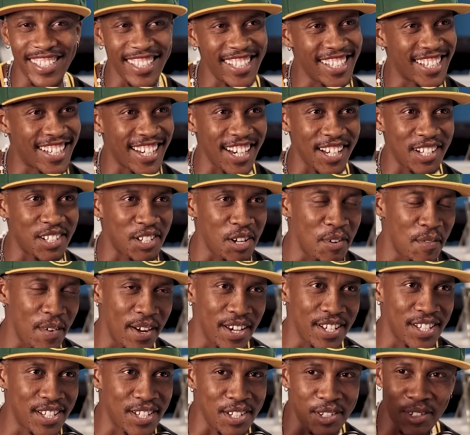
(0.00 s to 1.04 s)
see chicks on
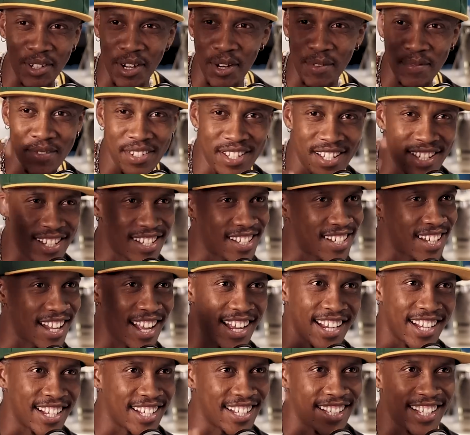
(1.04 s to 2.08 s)
my Instagram. It's just
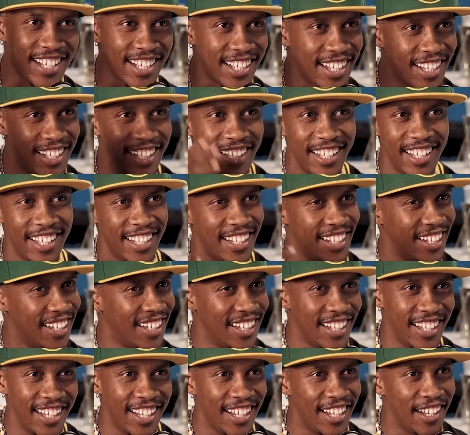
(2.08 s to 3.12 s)
like,
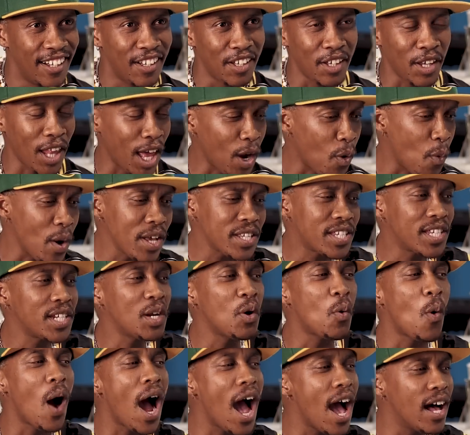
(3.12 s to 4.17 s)
like once
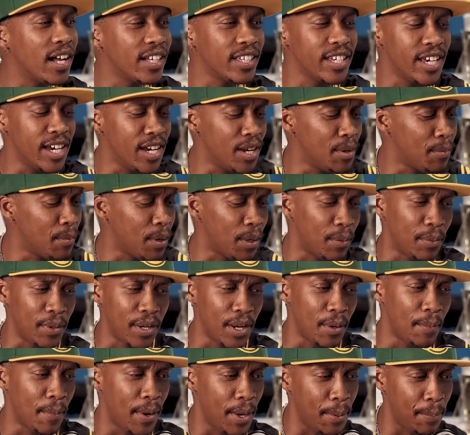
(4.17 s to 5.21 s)
in a while. Yeah, maybe
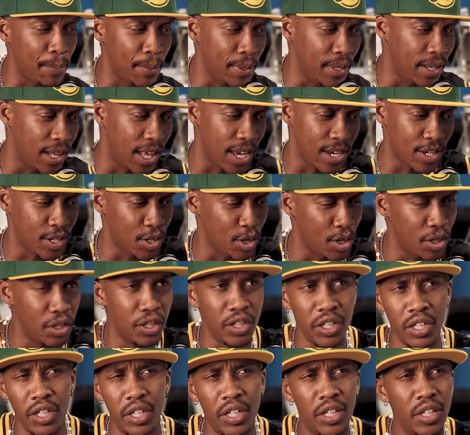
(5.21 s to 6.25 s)
there might be like
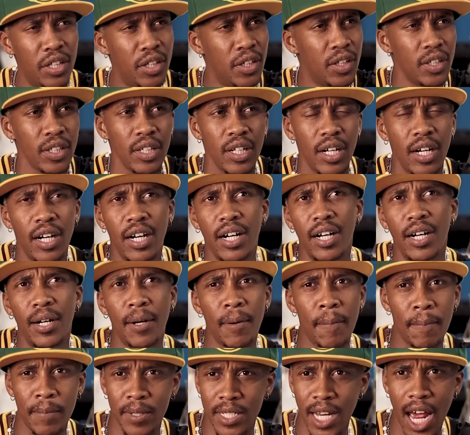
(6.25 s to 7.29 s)
yo,
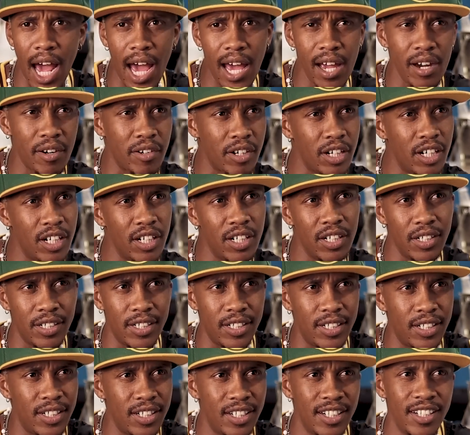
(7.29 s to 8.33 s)
um, Tyra
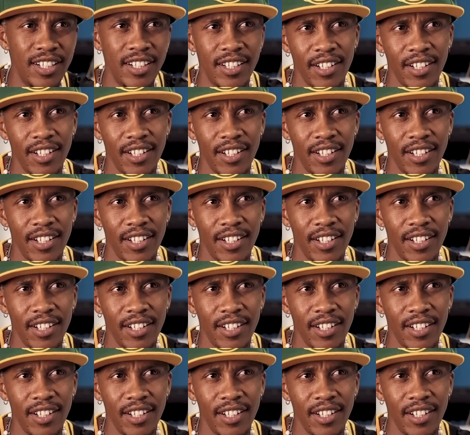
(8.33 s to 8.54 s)
or